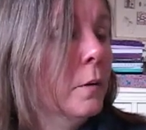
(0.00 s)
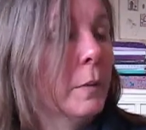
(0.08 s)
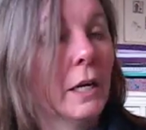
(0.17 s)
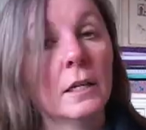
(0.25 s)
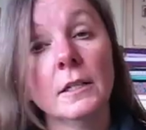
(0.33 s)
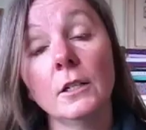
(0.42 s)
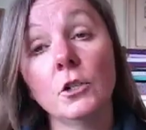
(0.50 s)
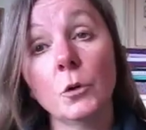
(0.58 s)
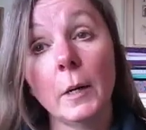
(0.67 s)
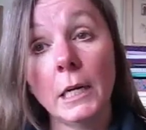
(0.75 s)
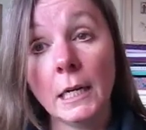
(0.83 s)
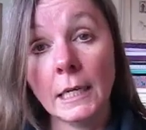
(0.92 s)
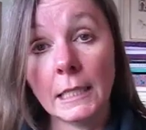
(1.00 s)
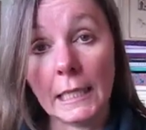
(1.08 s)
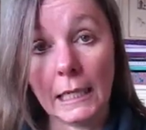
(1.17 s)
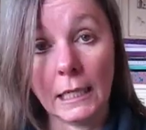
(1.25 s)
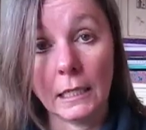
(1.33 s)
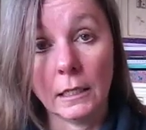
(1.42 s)
Because in
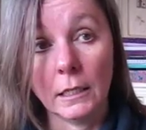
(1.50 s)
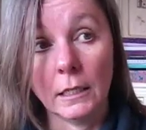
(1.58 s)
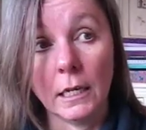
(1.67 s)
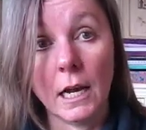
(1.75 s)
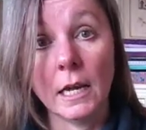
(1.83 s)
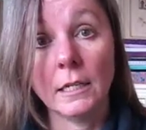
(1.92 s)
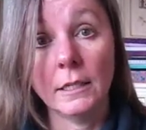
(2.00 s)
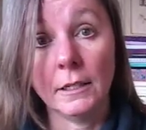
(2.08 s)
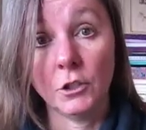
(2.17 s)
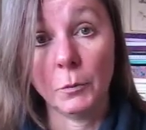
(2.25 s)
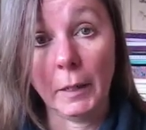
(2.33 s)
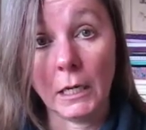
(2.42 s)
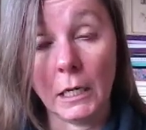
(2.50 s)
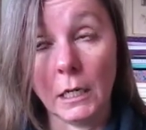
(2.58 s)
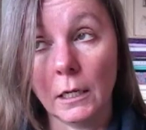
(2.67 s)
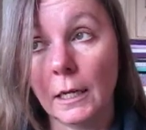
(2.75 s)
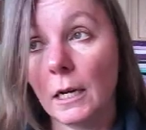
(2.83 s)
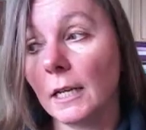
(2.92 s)
2019, I did Stitch
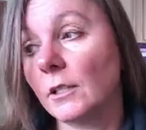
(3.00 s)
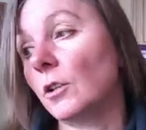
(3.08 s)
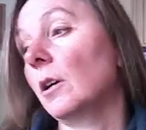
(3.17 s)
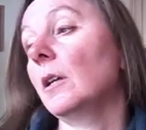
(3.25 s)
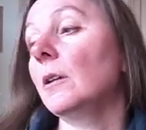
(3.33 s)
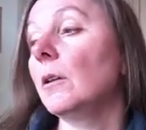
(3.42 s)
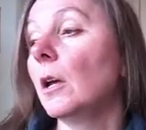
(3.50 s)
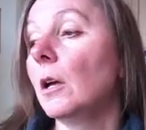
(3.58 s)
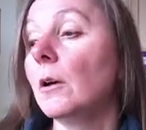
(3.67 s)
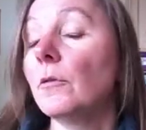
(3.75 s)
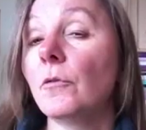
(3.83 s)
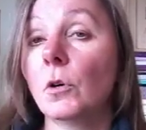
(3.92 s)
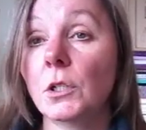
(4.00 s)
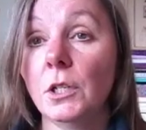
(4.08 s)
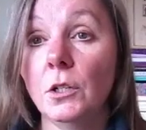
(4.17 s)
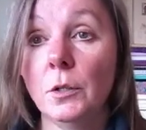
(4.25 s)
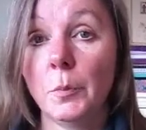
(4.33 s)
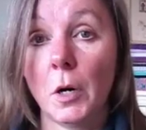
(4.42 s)
Mania, and I started
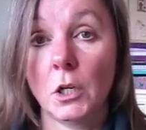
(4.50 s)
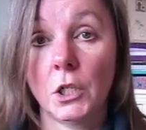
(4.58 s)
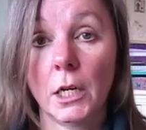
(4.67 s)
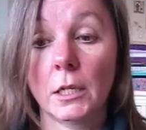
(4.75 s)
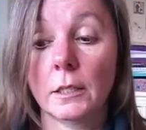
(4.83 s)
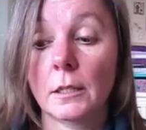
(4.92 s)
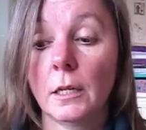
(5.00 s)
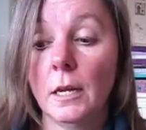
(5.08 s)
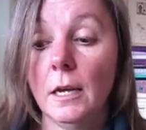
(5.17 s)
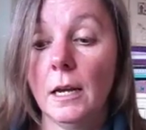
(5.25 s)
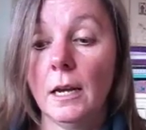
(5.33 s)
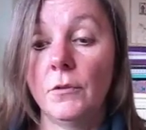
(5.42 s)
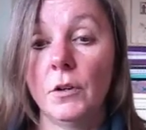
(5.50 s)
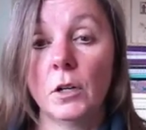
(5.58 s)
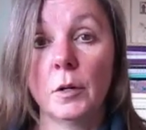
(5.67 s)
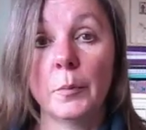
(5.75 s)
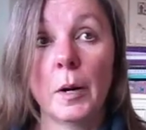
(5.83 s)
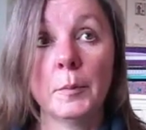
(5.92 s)
14 new projects. And
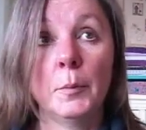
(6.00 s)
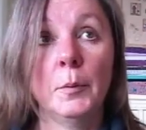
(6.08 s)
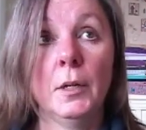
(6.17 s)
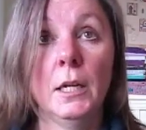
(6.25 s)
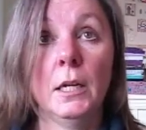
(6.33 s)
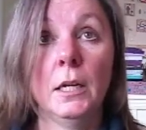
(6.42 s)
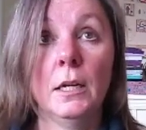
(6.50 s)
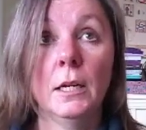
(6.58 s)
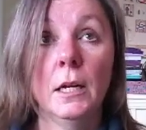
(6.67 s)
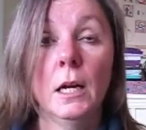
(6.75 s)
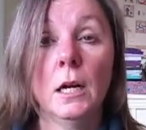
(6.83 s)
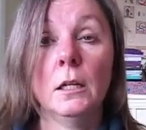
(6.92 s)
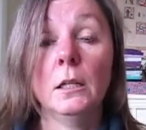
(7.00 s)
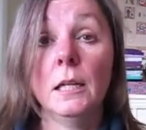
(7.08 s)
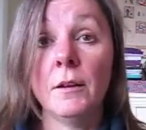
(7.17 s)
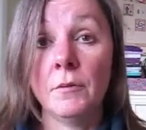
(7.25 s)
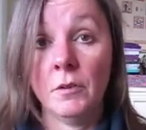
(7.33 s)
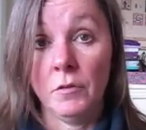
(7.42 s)
there are probably
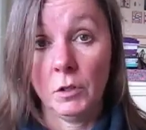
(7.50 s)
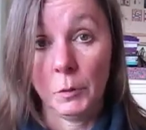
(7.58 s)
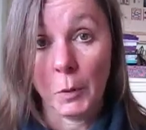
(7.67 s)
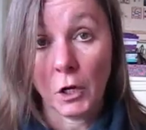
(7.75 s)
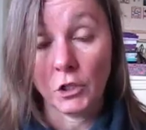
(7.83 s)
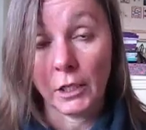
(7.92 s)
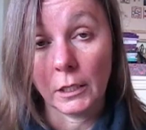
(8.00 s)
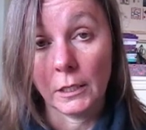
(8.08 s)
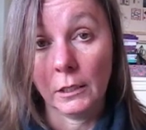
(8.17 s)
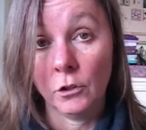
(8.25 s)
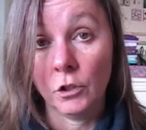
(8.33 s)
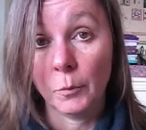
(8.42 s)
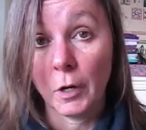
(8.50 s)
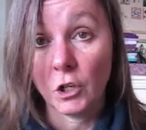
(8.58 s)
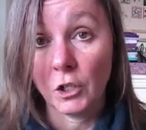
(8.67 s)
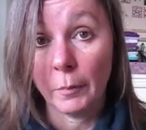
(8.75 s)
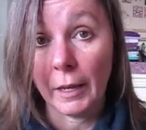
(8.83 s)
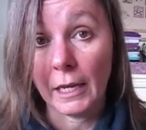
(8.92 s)
11 of those projects still in their
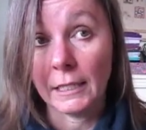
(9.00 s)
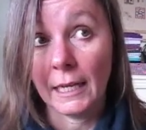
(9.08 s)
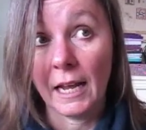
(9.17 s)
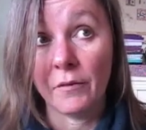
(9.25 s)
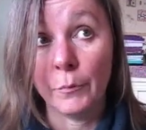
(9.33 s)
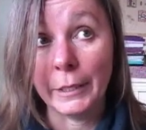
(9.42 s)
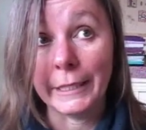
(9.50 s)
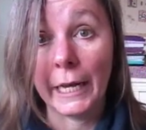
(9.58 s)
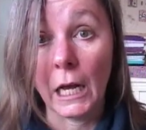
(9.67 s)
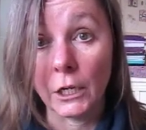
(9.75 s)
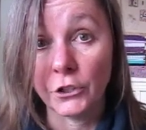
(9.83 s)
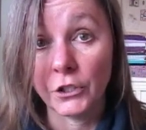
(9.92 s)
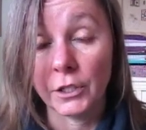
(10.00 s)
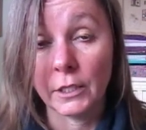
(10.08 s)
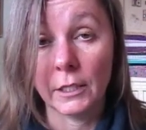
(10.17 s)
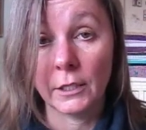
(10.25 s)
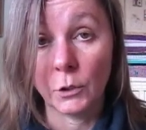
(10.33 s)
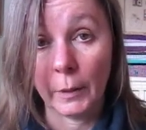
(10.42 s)
project bags that haven't been touched
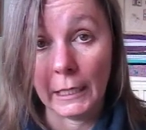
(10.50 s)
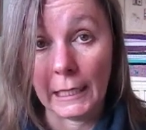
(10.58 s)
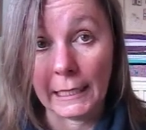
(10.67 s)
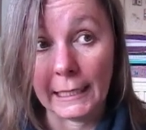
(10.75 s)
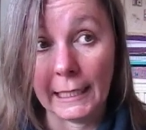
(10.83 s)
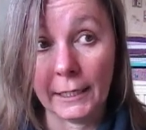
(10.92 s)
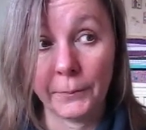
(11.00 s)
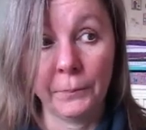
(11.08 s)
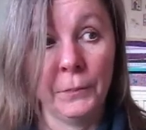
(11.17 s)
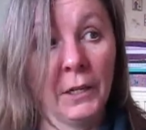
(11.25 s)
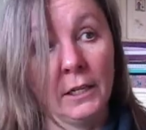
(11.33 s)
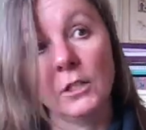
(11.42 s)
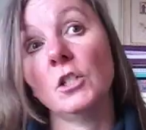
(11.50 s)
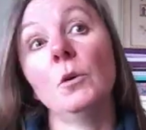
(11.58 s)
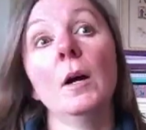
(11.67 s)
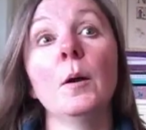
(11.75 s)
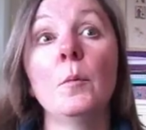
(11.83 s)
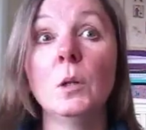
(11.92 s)
since 2019
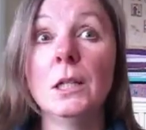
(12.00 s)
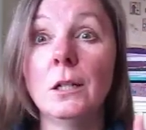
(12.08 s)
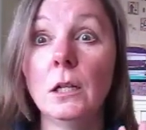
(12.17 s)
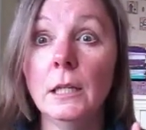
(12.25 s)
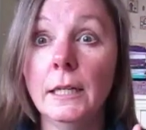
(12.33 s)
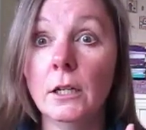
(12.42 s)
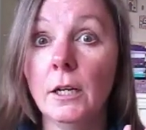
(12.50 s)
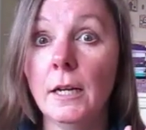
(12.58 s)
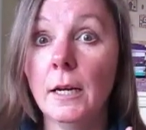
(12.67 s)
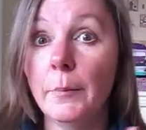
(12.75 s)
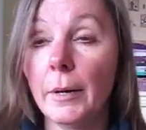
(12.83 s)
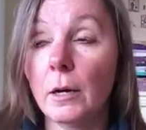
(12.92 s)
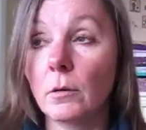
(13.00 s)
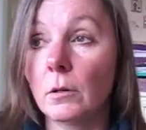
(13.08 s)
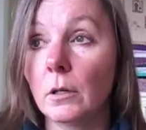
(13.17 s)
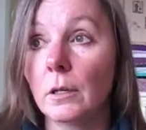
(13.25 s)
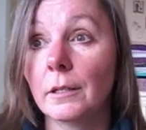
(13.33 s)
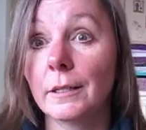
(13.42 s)
so I'm a little leery about
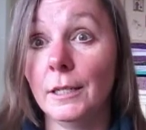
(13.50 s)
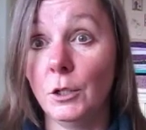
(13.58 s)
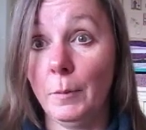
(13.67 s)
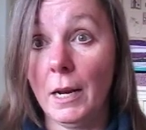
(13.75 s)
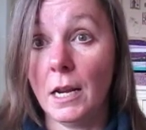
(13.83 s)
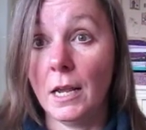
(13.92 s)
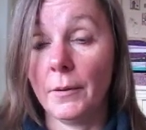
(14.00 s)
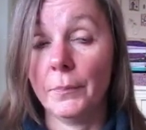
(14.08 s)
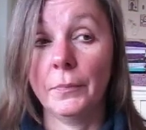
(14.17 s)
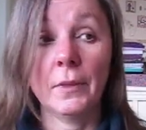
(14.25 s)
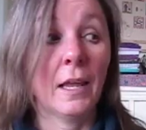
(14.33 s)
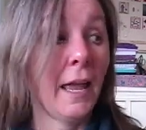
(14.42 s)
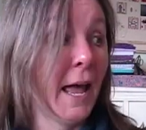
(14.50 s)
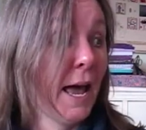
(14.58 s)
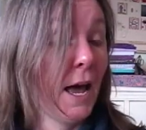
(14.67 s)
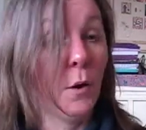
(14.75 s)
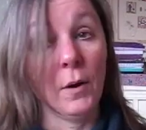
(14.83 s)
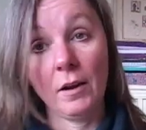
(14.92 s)
Stitch Maynia.
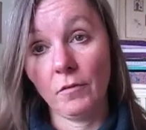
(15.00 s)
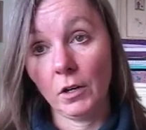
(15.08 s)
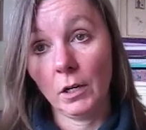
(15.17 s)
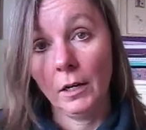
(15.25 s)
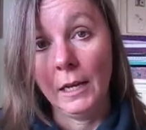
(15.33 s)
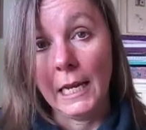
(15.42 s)
However,